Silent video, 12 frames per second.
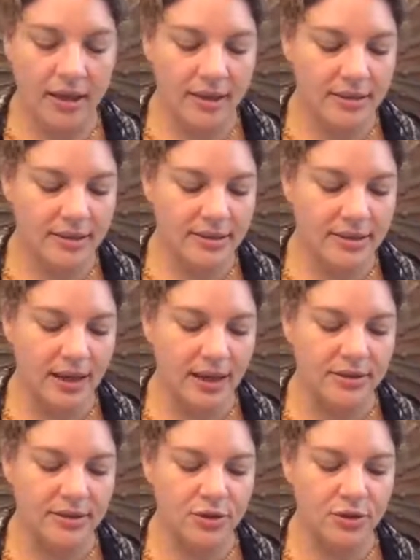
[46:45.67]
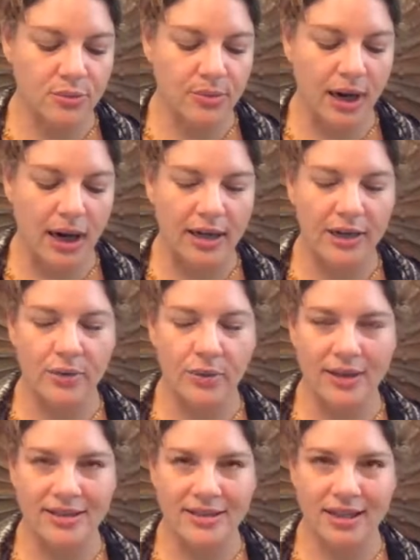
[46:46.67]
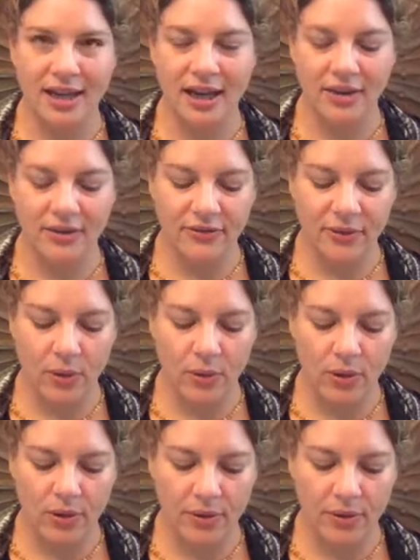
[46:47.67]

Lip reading: Sense your body resting on the floor.